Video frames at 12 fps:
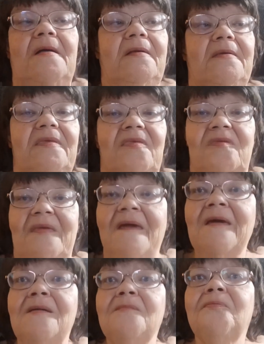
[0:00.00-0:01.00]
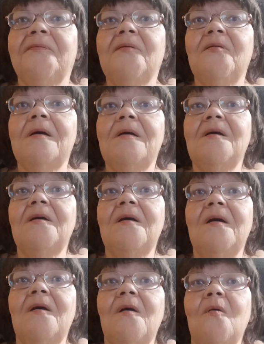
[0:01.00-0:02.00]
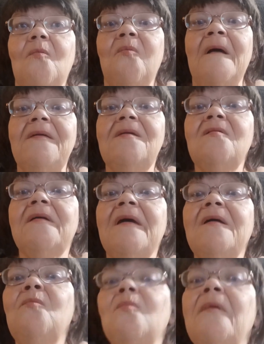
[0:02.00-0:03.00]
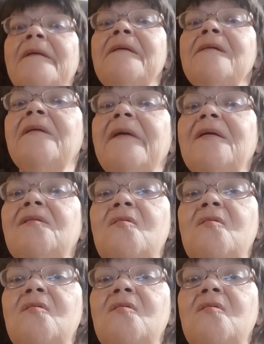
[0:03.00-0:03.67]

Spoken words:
save what you can where you can.